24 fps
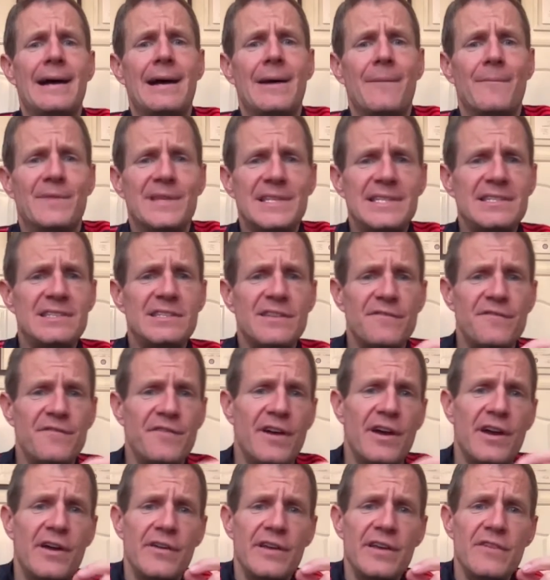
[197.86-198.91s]
this is a
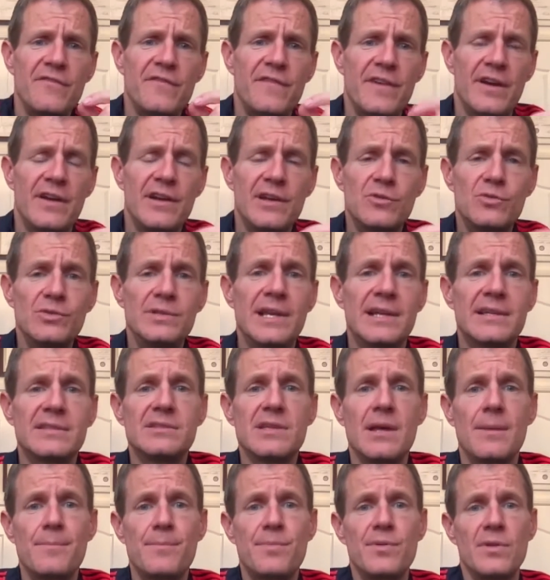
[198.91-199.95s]
very, very good
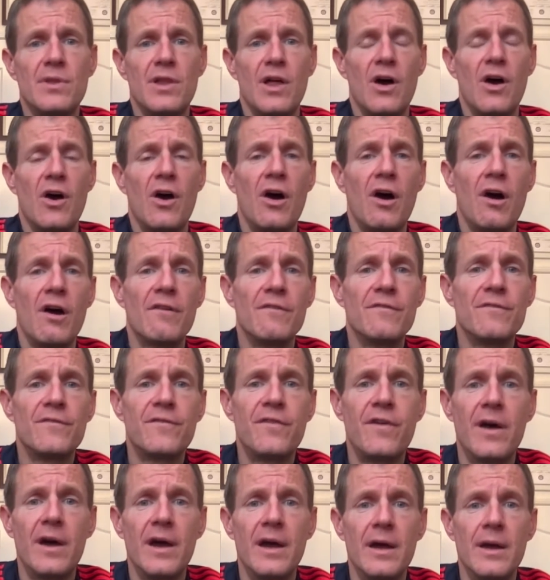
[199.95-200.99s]
example
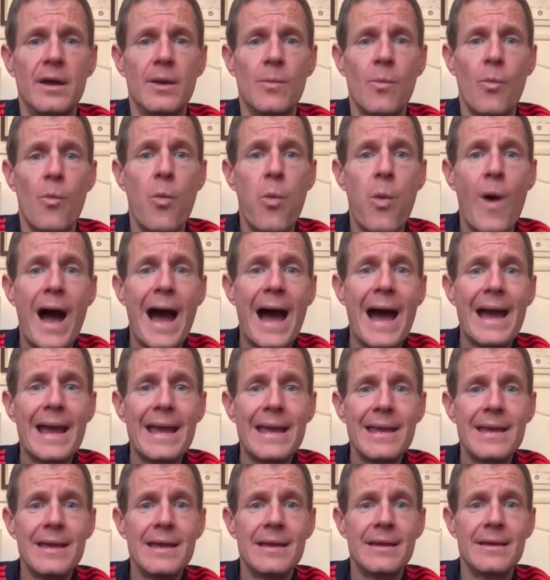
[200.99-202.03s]
of
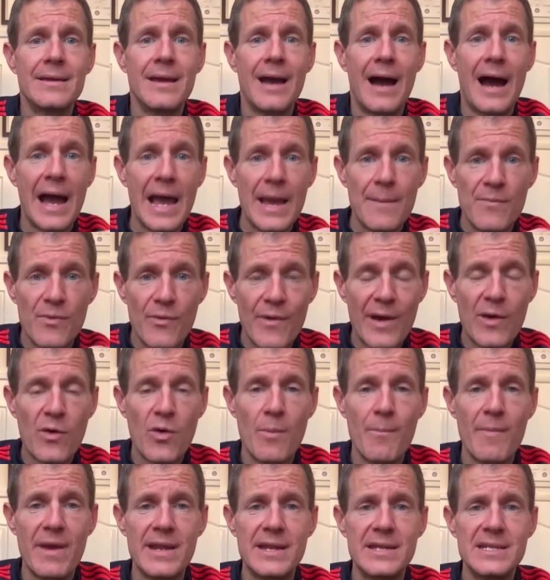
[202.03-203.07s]
why I am
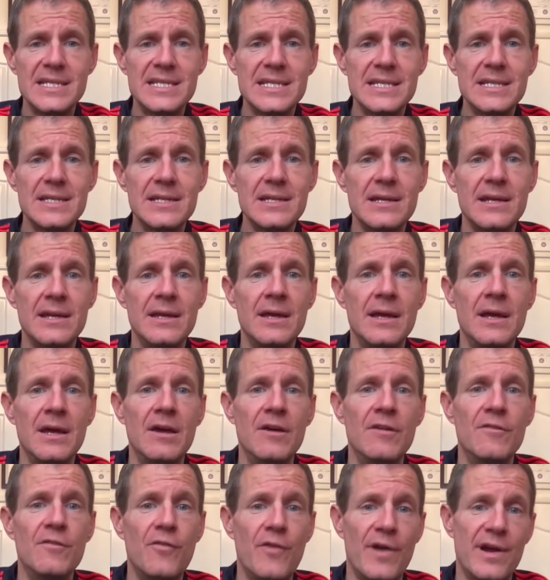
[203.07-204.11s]
recommending,
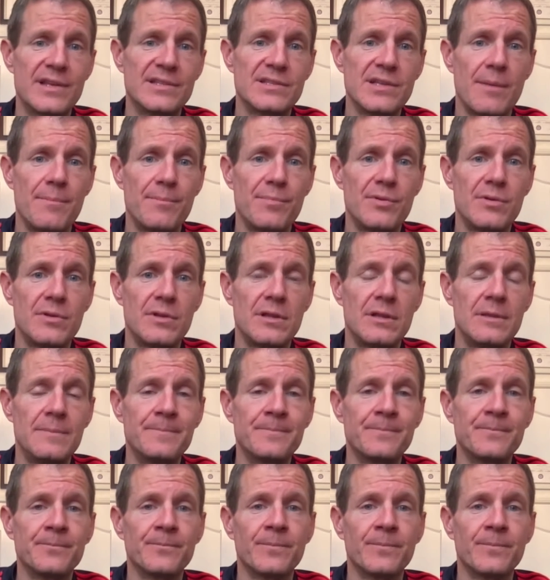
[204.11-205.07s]
for example,